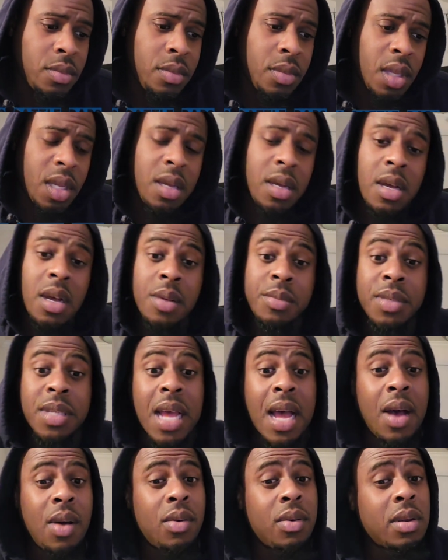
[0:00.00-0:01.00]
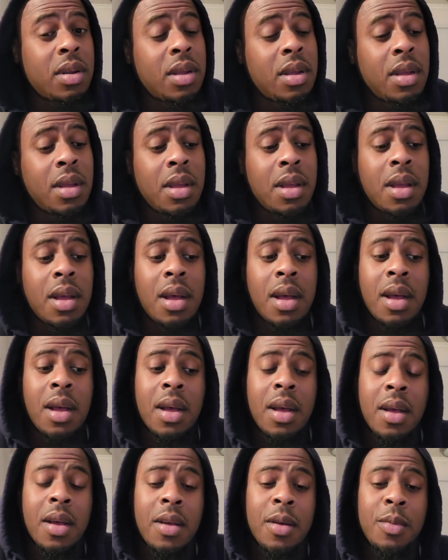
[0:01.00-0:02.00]
he comes out
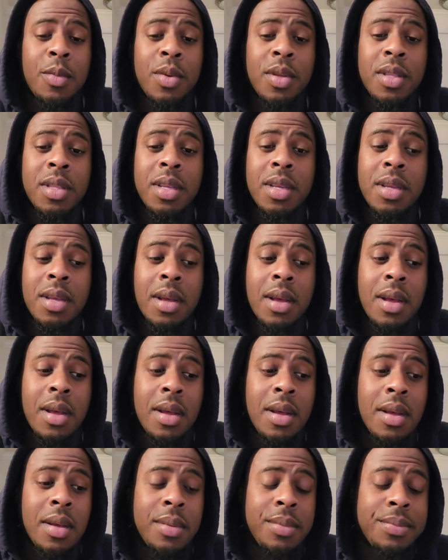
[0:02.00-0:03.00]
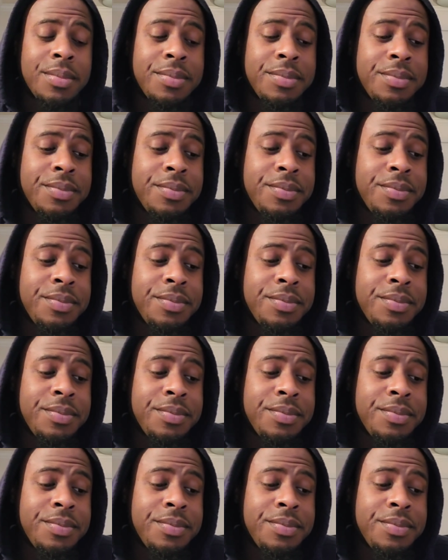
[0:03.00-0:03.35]
with the